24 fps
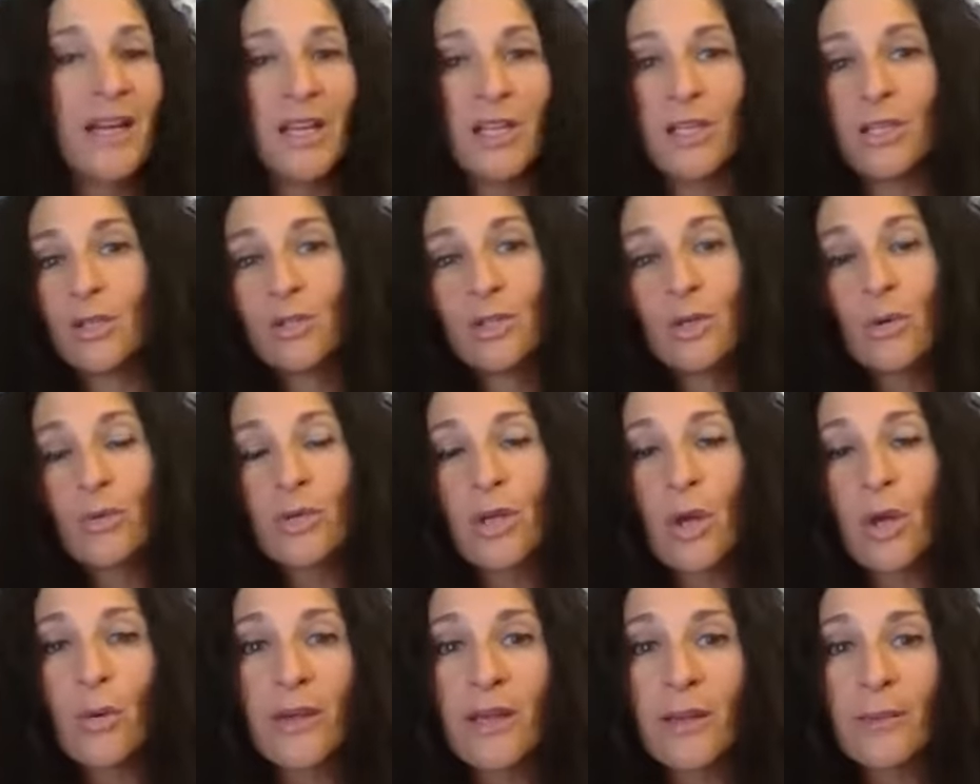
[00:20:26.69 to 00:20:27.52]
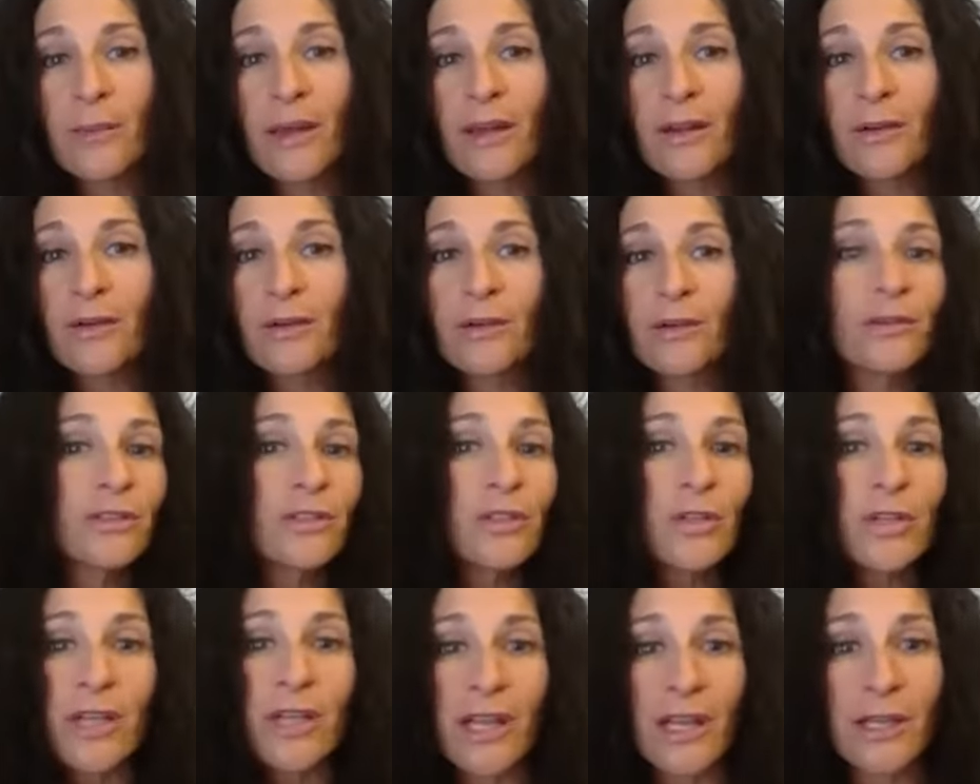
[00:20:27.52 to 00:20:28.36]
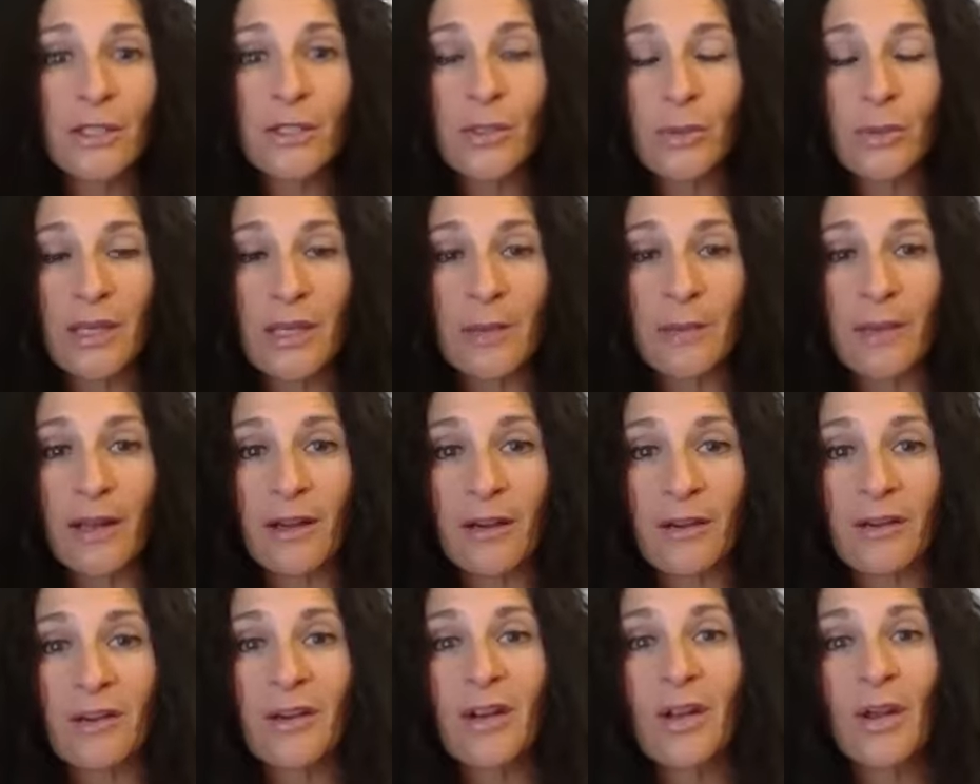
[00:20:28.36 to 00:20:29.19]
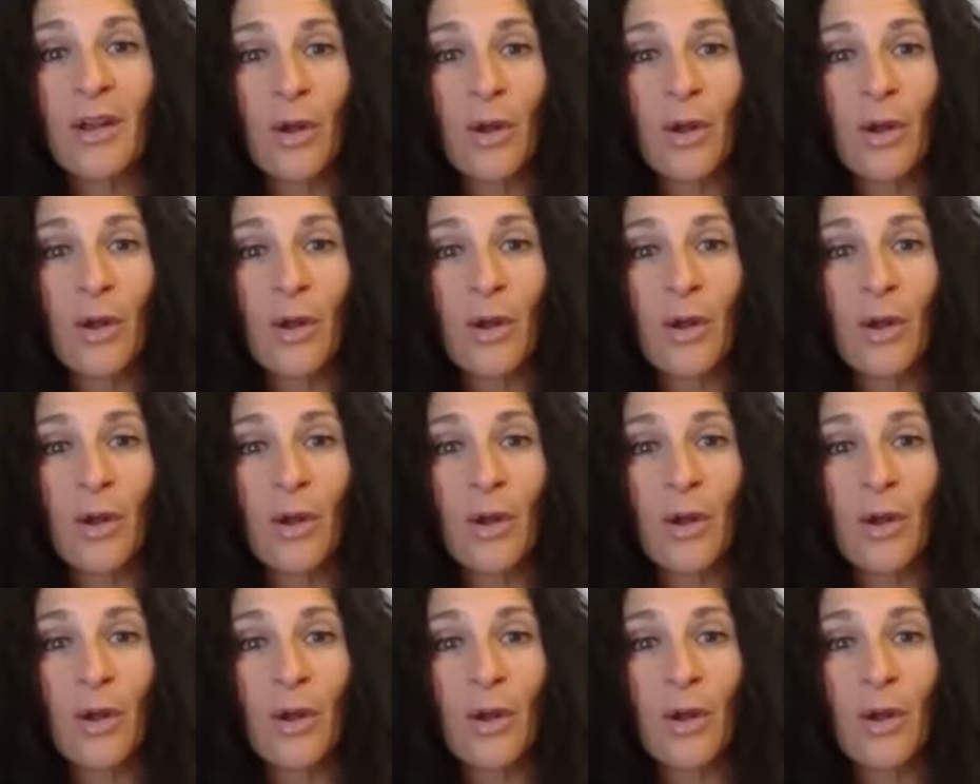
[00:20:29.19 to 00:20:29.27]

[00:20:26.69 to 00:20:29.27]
you don't know any better, so you can't do any better.